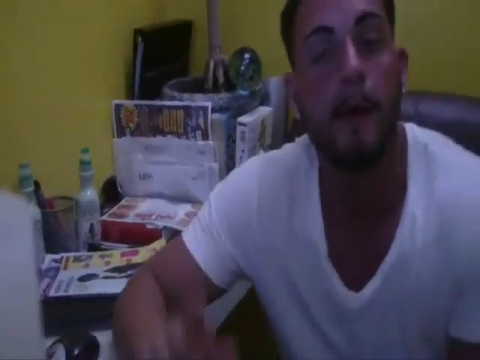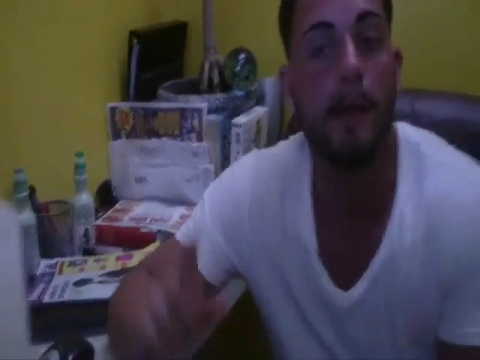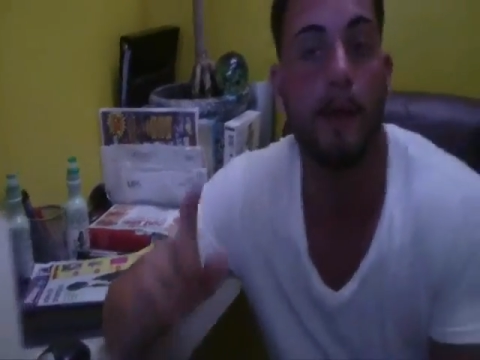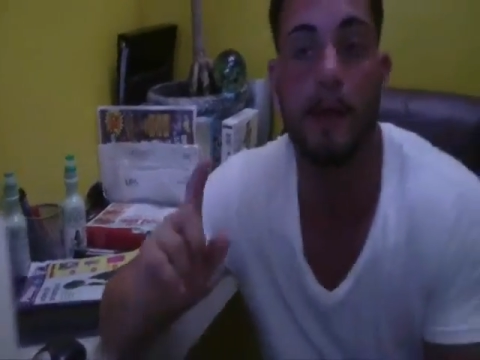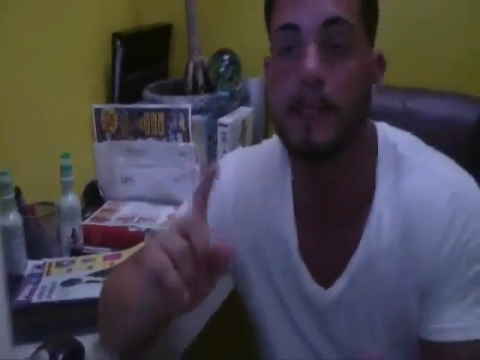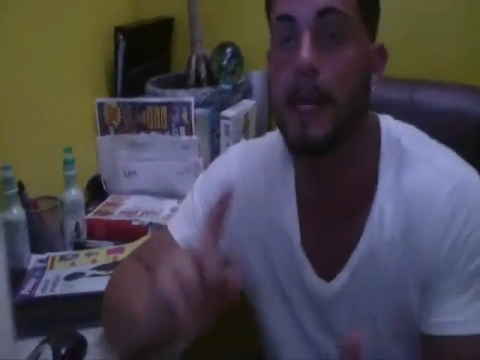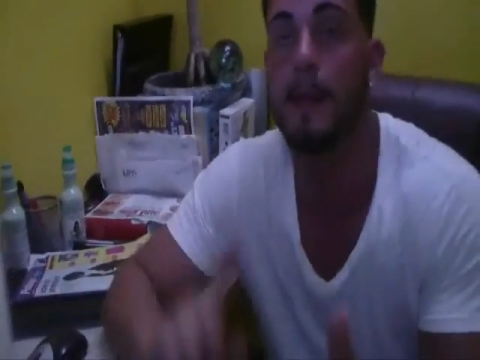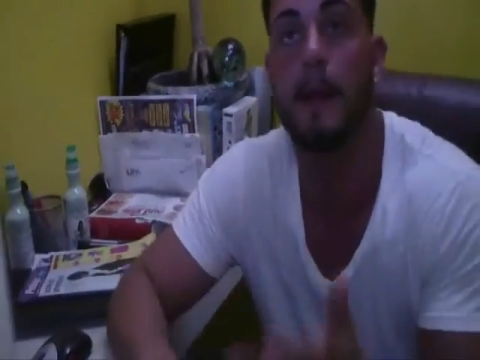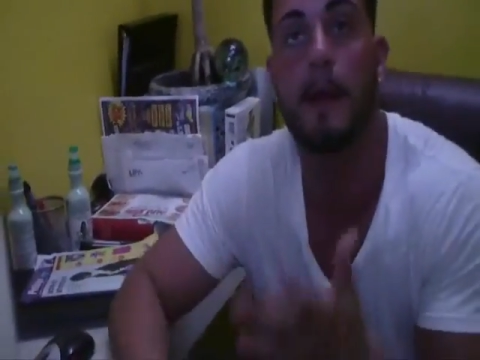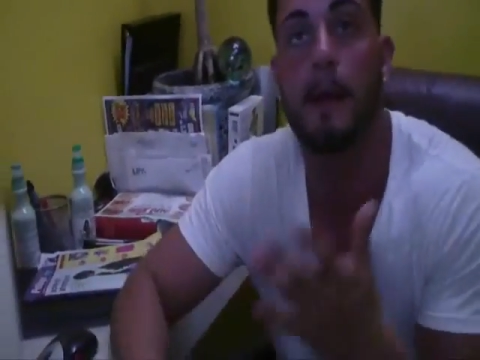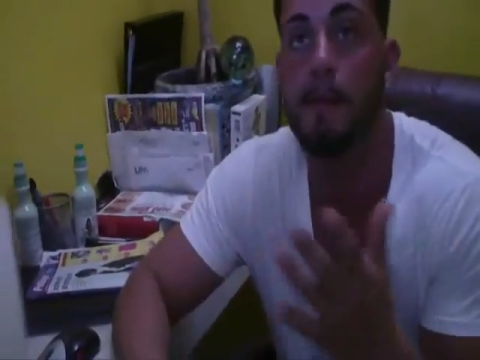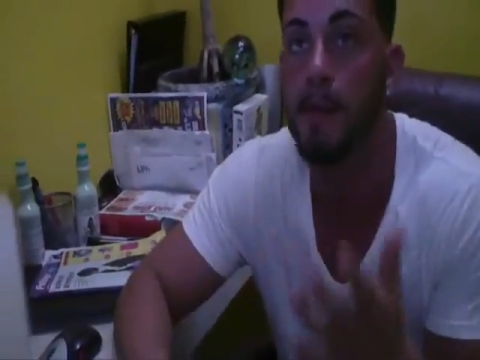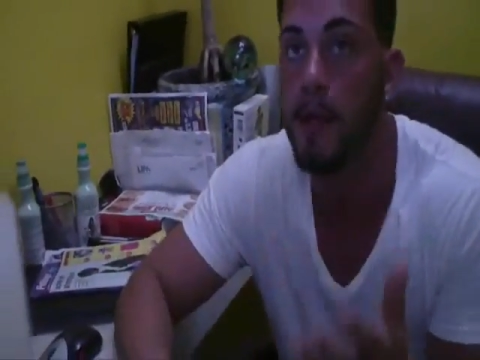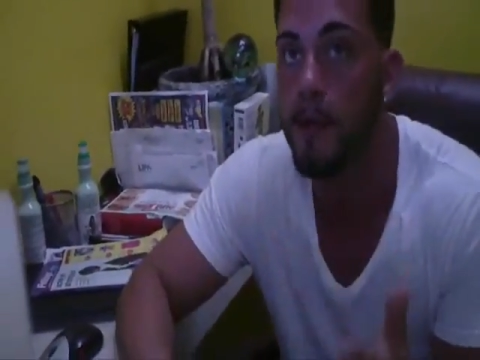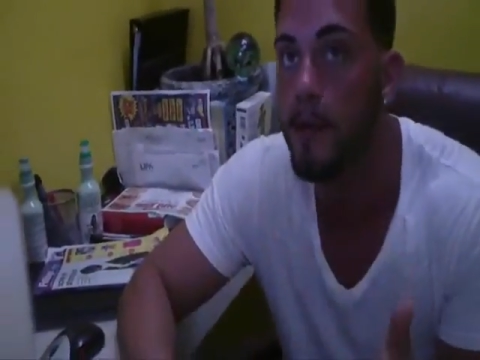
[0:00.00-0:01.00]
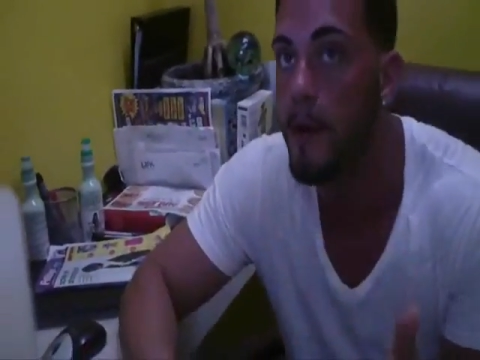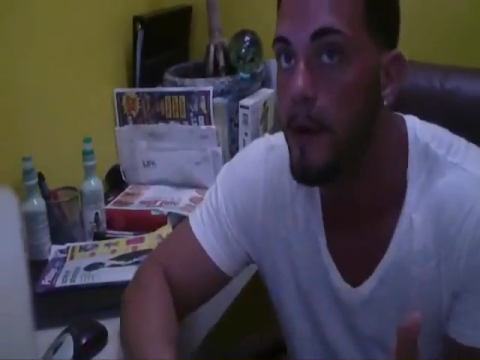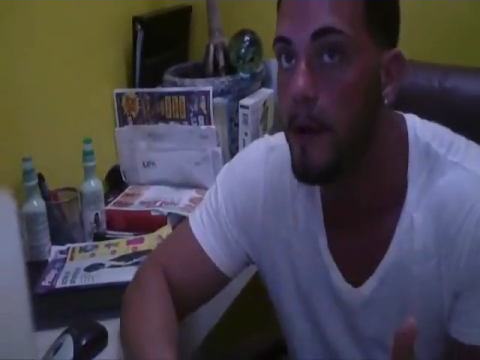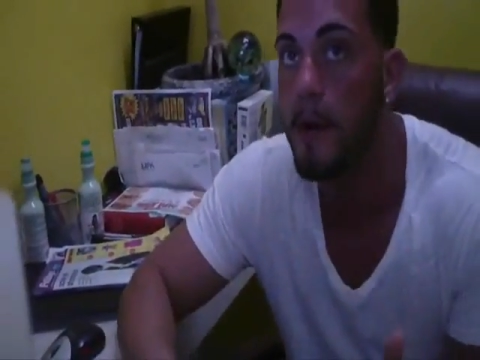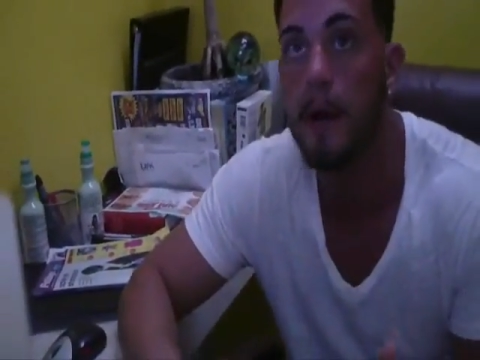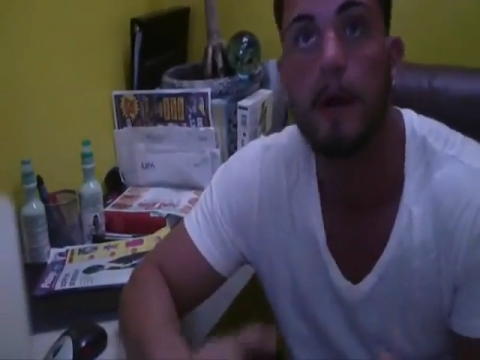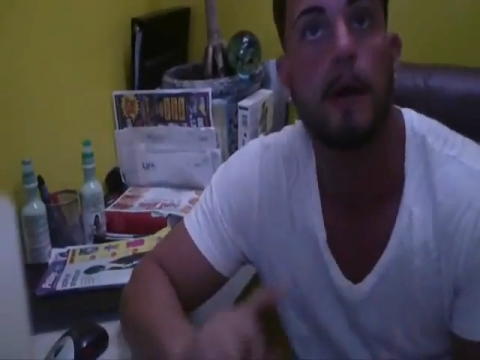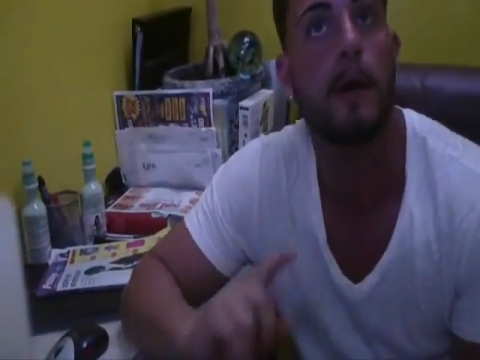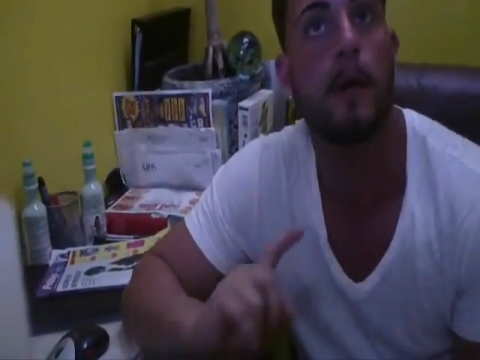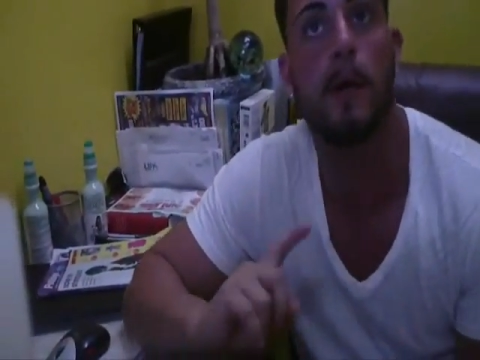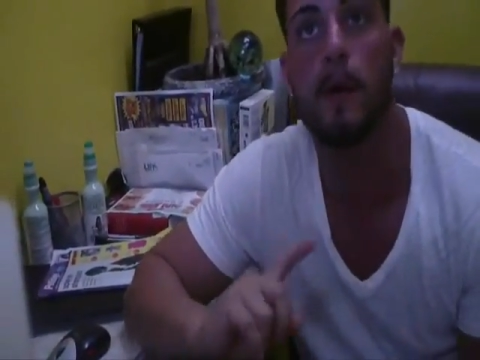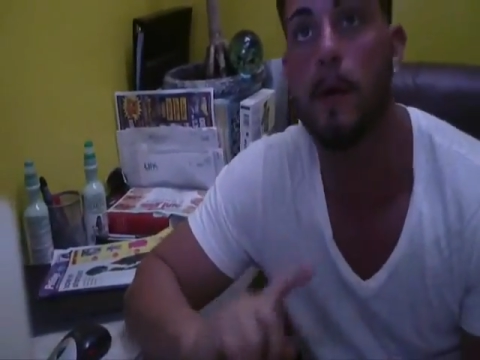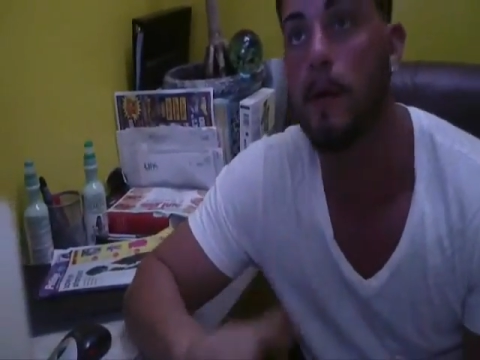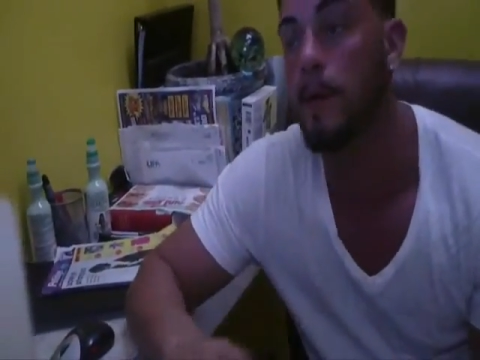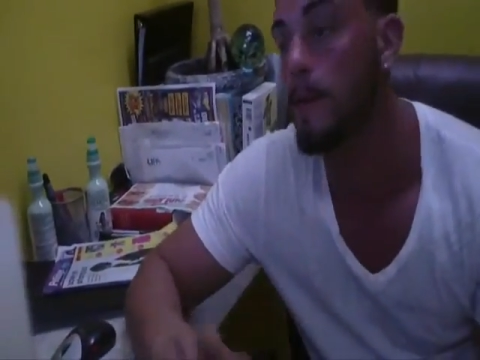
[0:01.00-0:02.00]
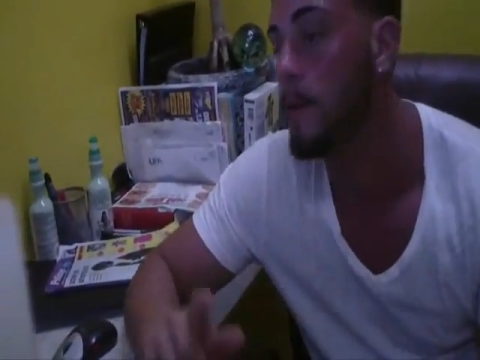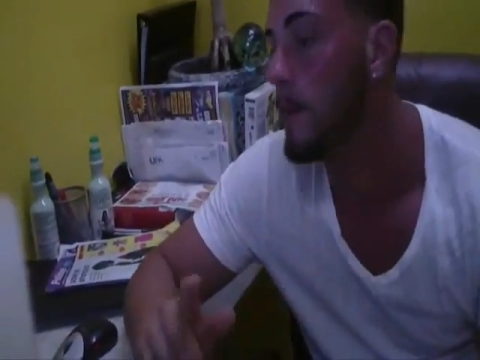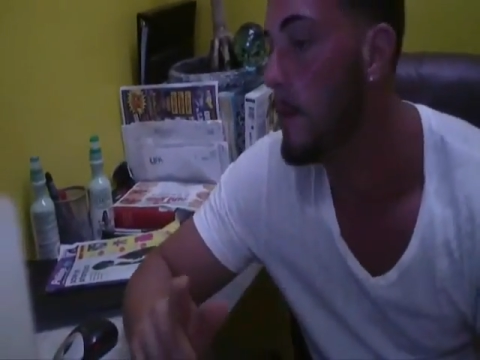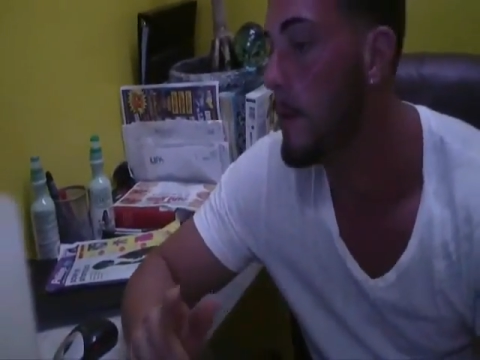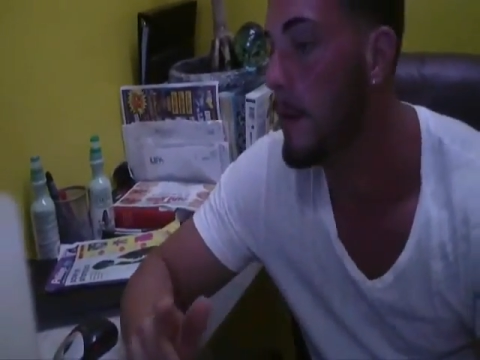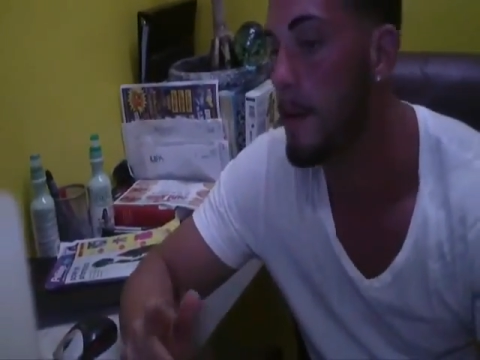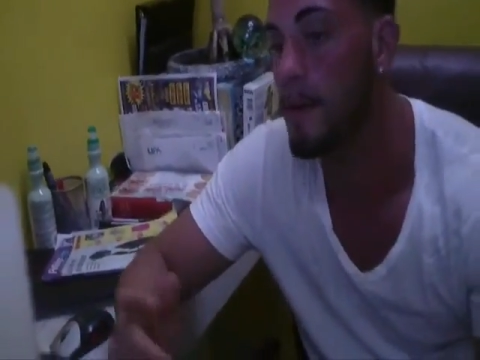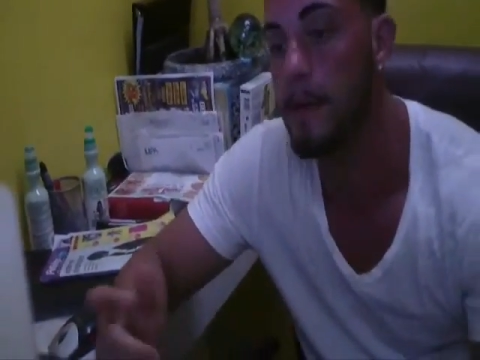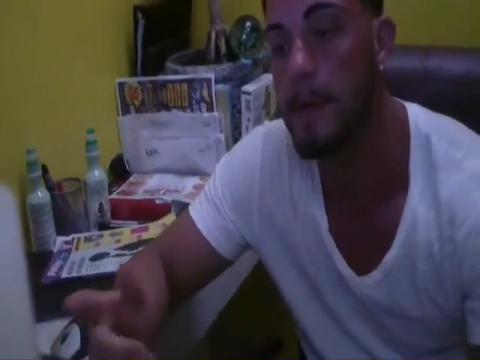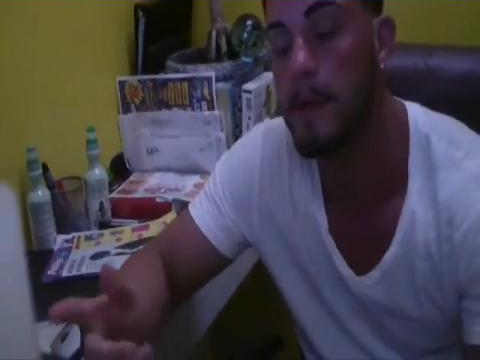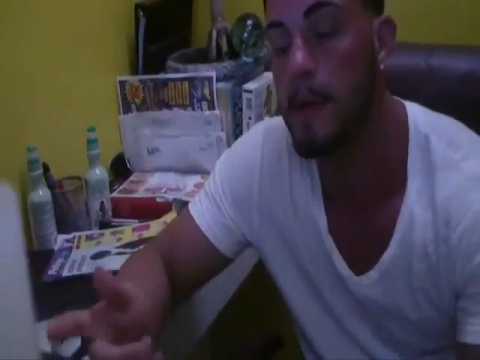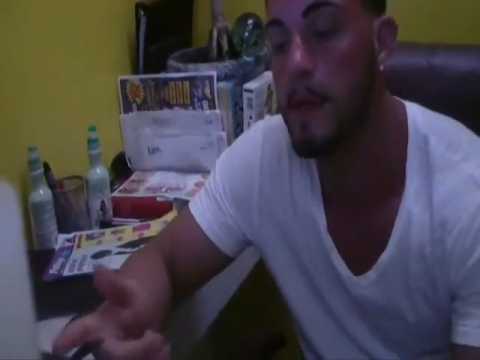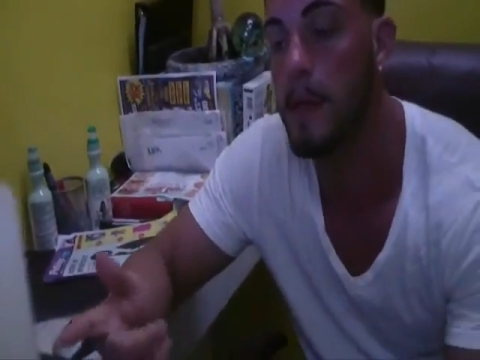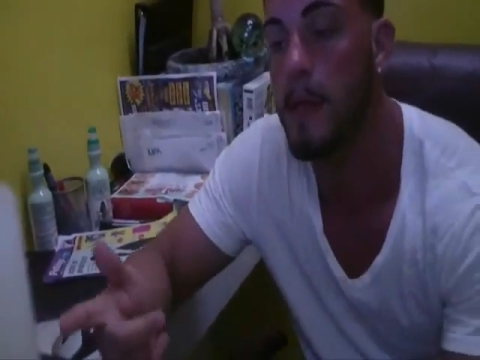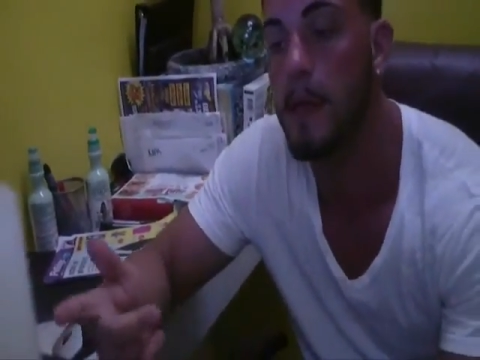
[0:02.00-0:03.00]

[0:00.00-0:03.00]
whether it's on their computer or